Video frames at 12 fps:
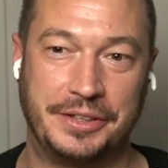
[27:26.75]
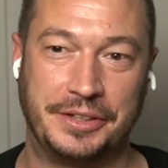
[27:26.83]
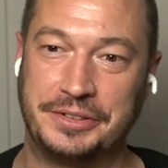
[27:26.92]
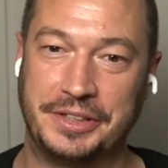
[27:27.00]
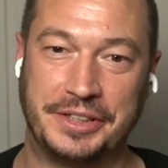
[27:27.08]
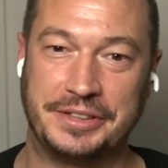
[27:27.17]
All
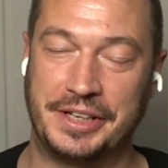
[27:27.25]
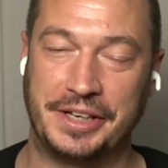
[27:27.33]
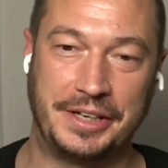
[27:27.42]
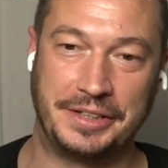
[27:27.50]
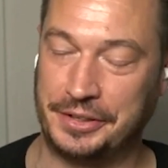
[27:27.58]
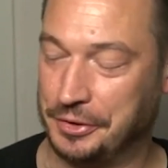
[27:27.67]
right, like
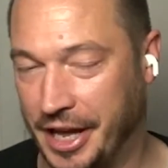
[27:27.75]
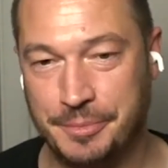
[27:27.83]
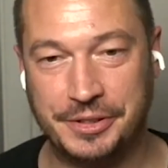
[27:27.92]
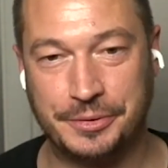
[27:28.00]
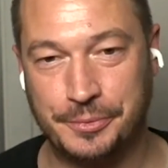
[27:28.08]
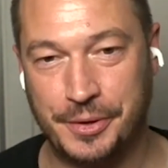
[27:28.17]
say
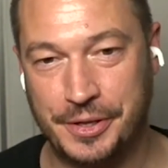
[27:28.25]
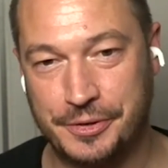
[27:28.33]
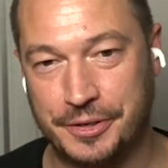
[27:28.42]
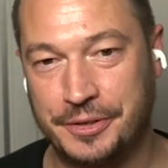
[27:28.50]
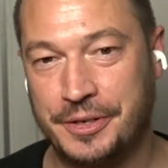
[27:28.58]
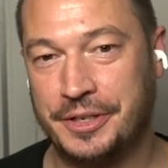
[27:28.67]
climate and
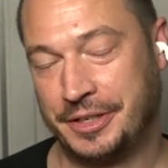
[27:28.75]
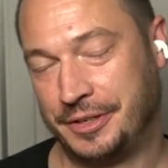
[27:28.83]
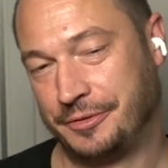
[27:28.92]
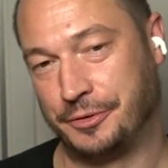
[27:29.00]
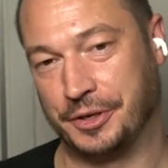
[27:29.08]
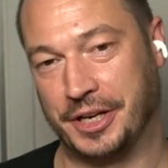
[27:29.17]
weather
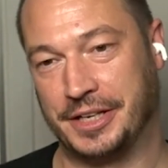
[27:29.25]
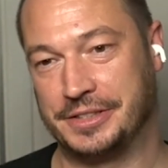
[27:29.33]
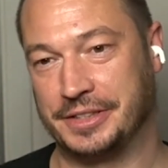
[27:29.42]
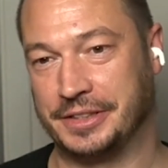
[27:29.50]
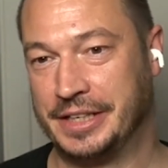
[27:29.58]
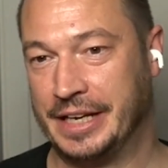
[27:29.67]

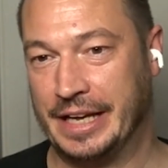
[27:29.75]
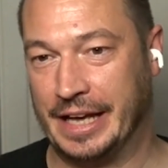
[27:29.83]
forecasting.